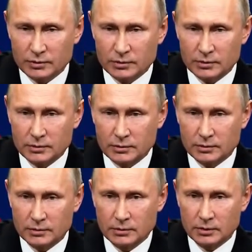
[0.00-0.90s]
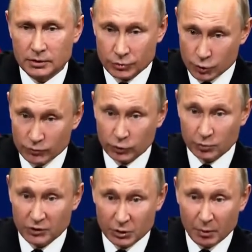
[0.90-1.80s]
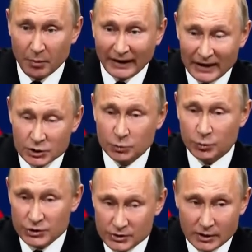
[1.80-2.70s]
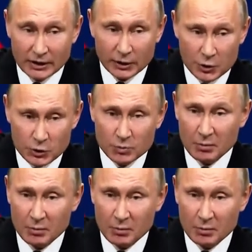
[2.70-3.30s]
I don't even remember the last names of each and every one of them.